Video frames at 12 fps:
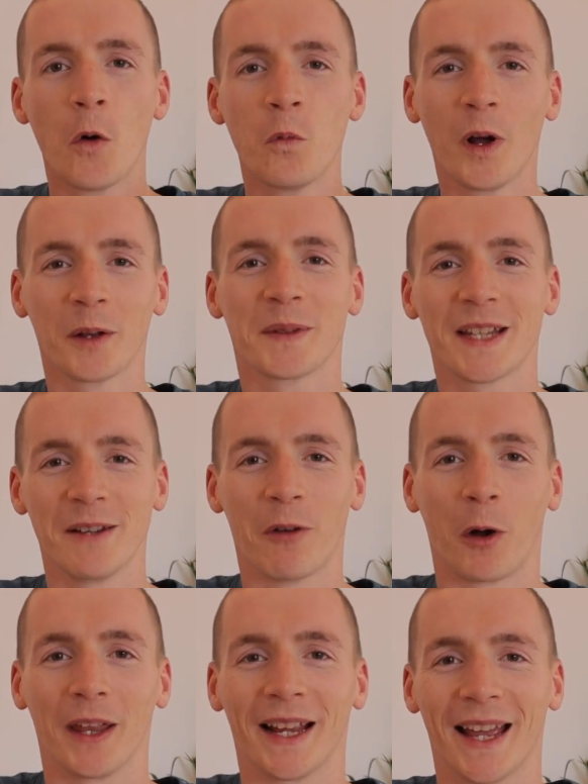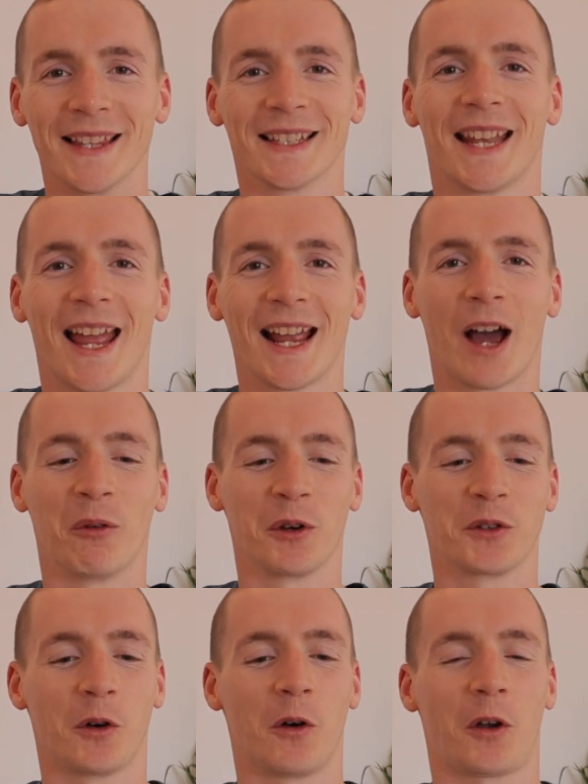Welcome to Keep Rolling, and today I
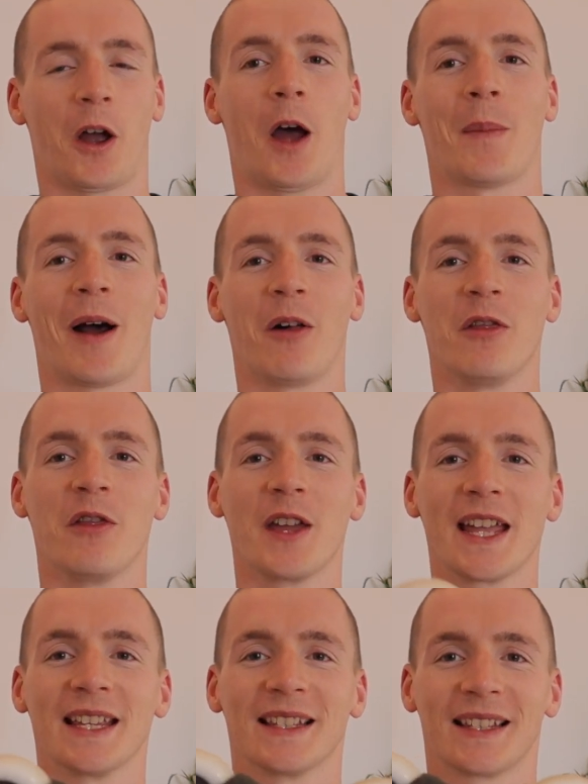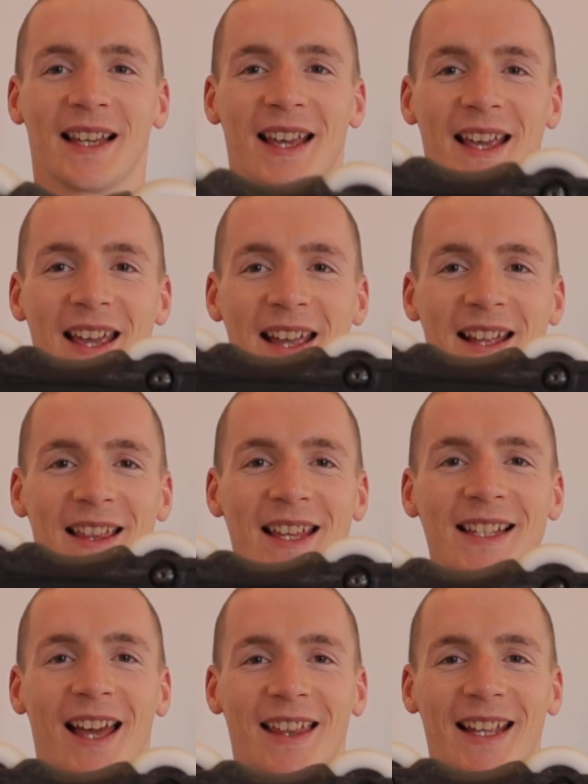want to talk about these.
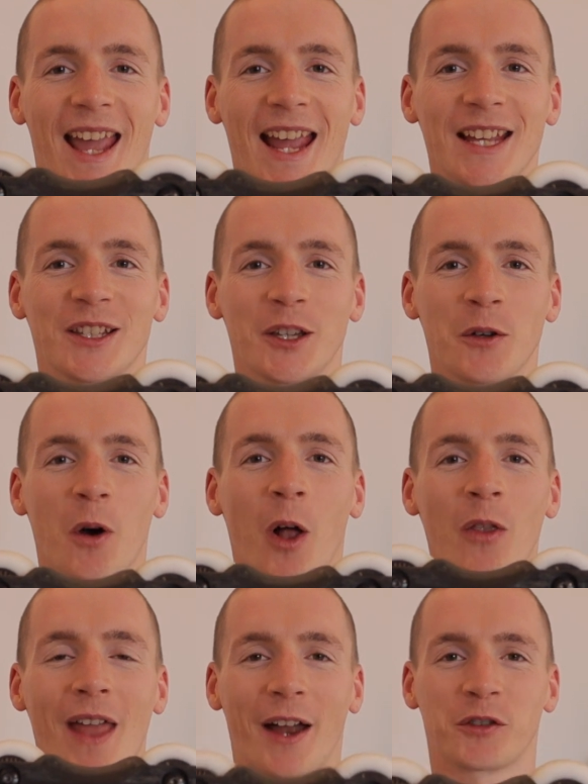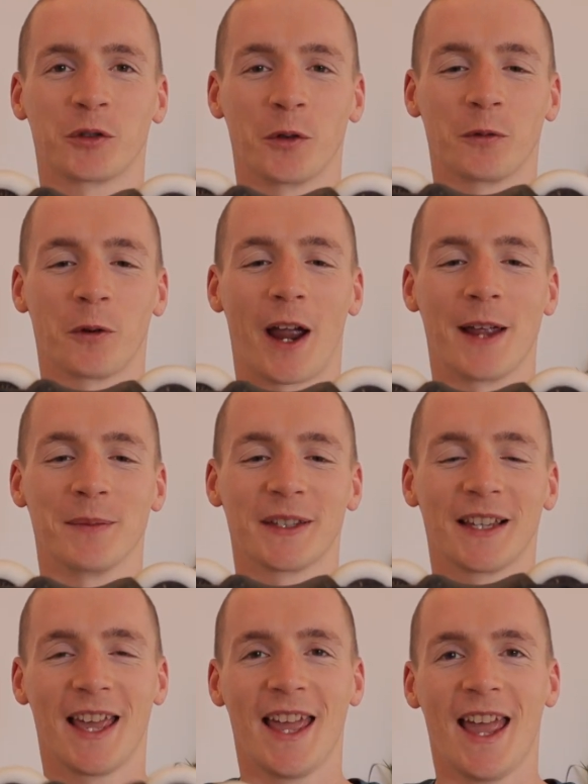These are the K2 Unnatural
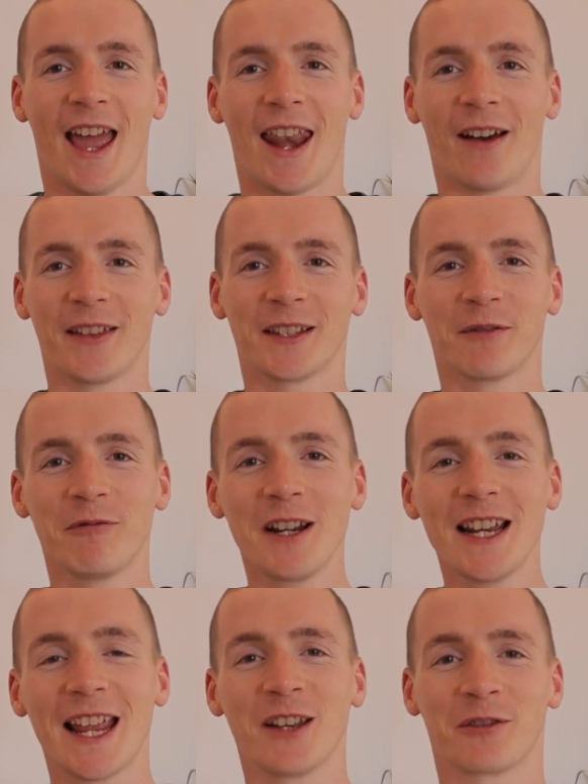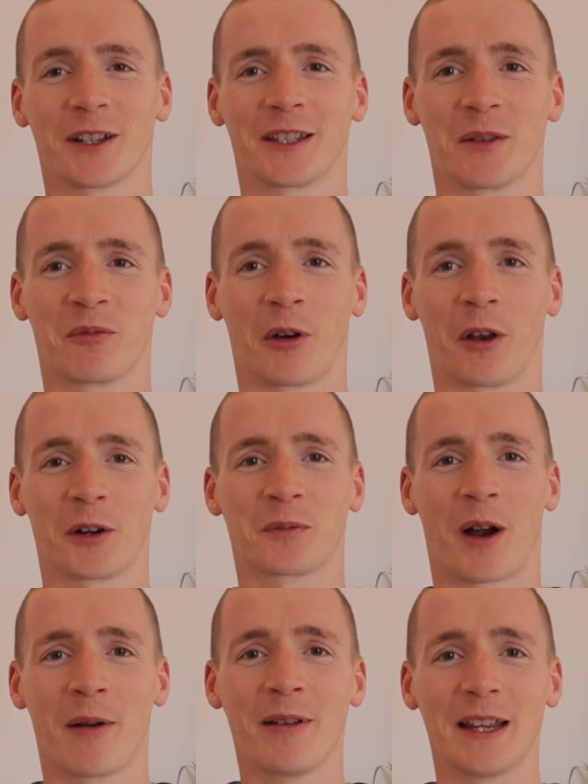frames. Now, it's a really interesting product,
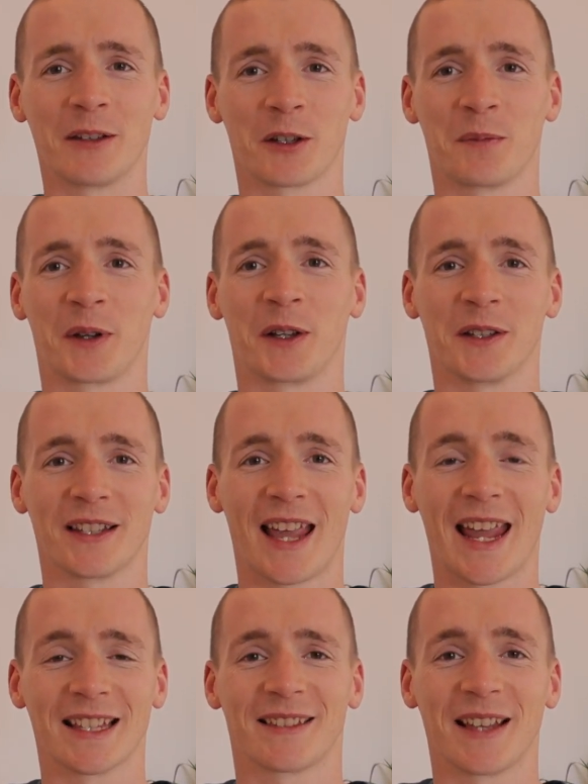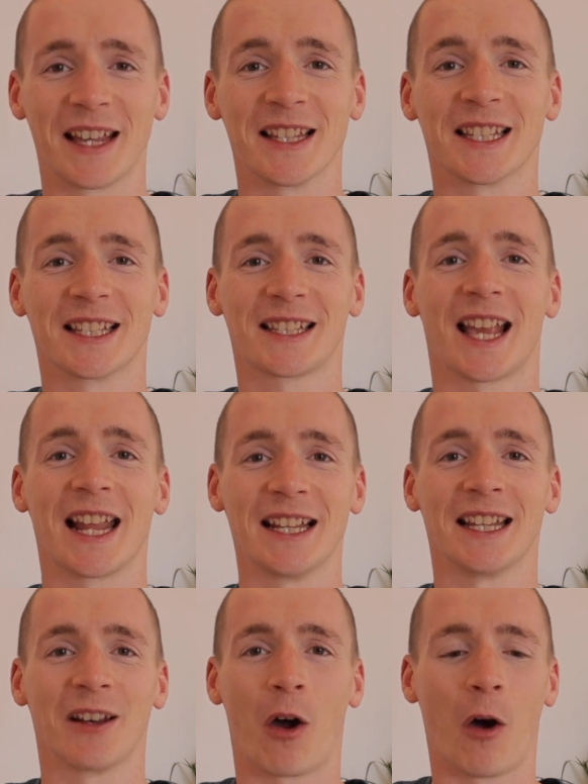primarily just because it's
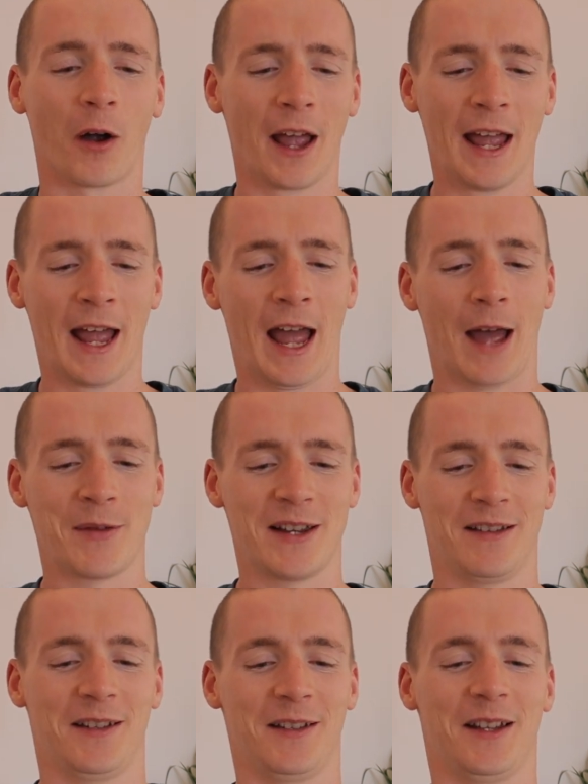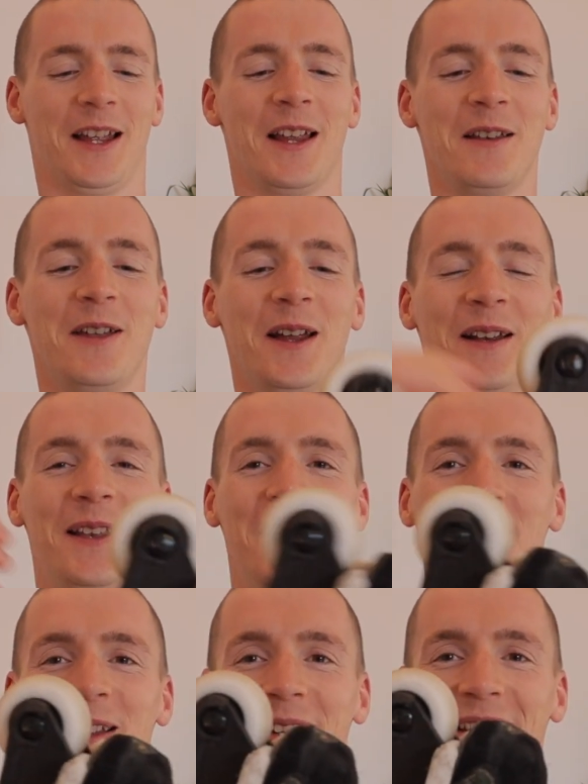insanely long. I mean,
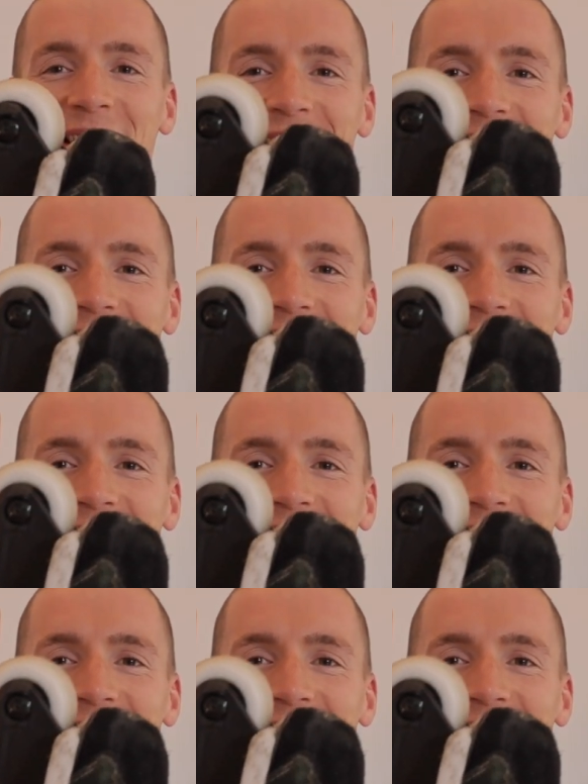look at this